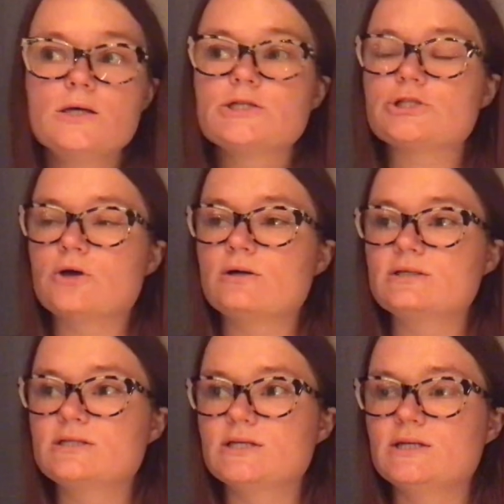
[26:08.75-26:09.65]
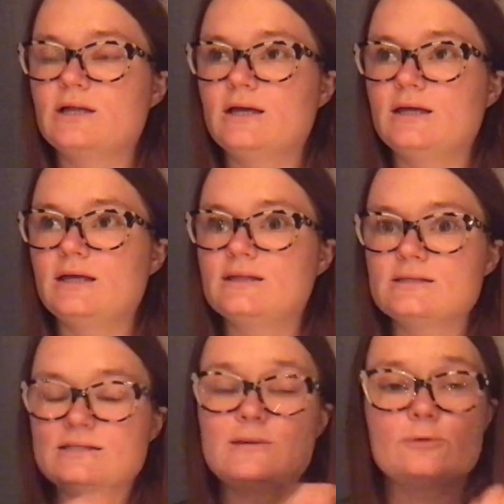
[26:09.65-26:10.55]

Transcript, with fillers: songs didn't like get the same